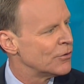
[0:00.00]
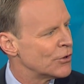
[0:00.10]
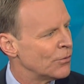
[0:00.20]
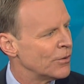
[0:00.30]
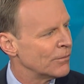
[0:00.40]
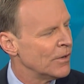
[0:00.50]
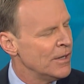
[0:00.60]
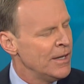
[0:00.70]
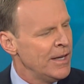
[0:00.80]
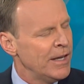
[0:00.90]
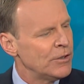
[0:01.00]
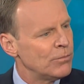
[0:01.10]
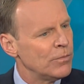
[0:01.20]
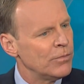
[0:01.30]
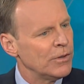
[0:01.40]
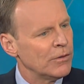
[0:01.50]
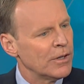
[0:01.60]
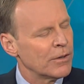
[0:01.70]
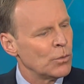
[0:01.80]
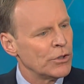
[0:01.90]
So that mean? it
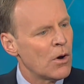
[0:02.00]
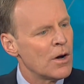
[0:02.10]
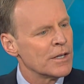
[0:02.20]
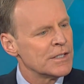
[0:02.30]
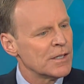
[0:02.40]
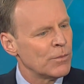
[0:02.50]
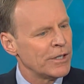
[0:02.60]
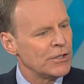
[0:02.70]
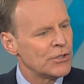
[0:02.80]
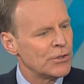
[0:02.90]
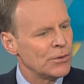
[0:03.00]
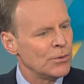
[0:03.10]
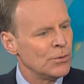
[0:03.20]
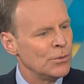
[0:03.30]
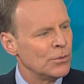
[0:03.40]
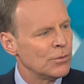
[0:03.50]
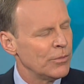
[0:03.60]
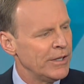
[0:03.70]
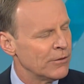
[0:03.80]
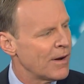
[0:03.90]
uh, would cause somebody to
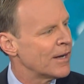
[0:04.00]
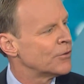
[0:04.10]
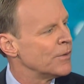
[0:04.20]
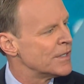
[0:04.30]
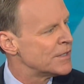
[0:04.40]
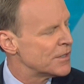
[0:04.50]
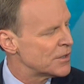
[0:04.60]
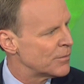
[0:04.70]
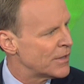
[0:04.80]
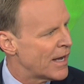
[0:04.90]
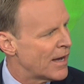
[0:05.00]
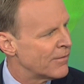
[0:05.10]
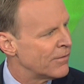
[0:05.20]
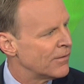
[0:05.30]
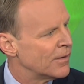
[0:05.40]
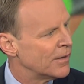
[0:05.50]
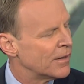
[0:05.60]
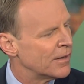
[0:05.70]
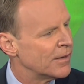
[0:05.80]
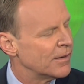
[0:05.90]
interact with a system to have
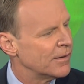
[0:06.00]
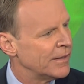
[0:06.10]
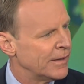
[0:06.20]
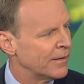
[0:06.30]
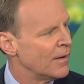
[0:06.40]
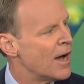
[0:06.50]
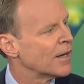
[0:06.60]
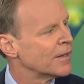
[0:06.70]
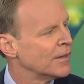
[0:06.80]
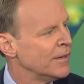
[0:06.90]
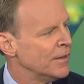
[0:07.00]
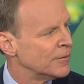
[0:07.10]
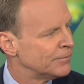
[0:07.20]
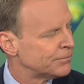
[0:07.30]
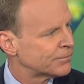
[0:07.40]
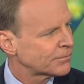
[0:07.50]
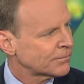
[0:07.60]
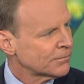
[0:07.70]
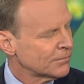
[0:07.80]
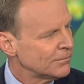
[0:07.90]
uh, it unlock. Uh, meaning
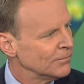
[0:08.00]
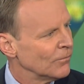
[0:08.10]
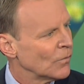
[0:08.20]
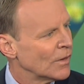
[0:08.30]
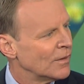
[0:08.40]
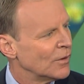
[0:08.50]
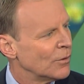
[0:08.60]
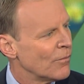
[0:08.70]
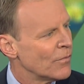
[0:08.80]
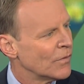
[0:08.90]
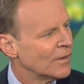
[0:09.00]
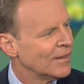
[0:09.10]
you can't cut my finger off and put my